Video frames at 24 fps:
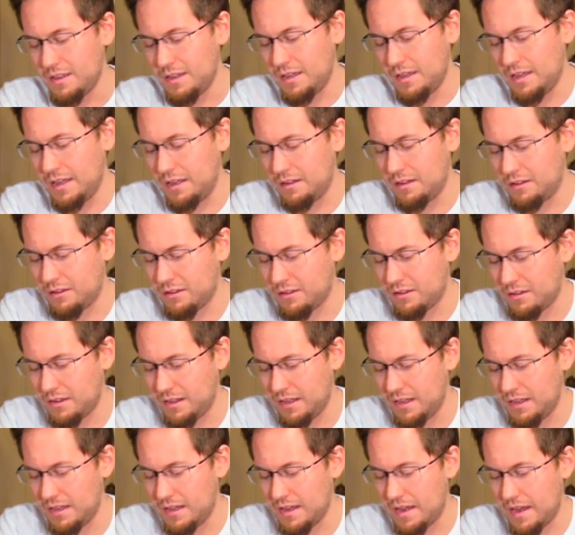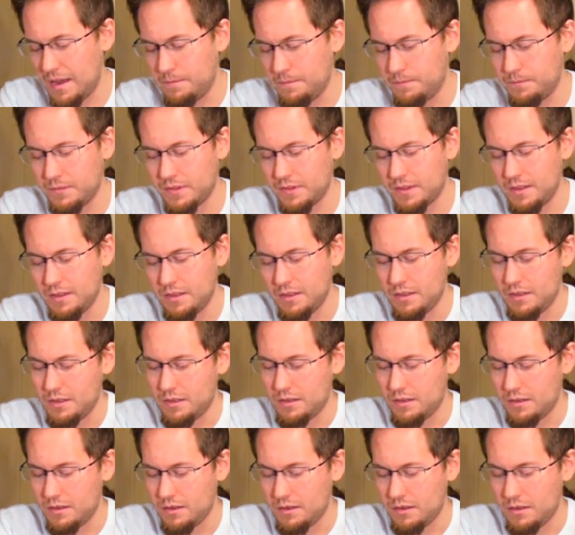It's the
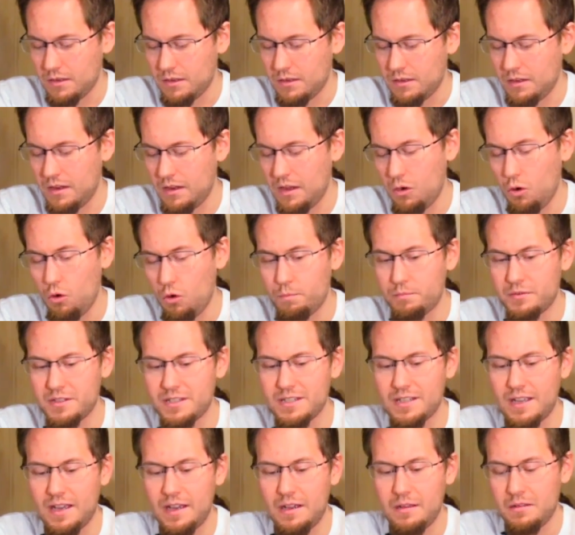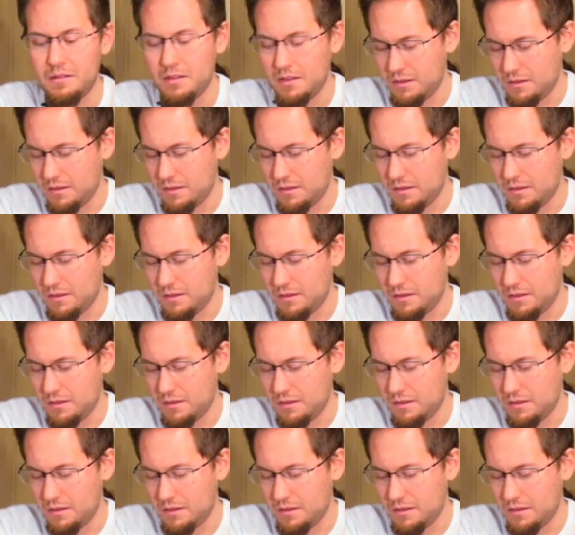Neopta,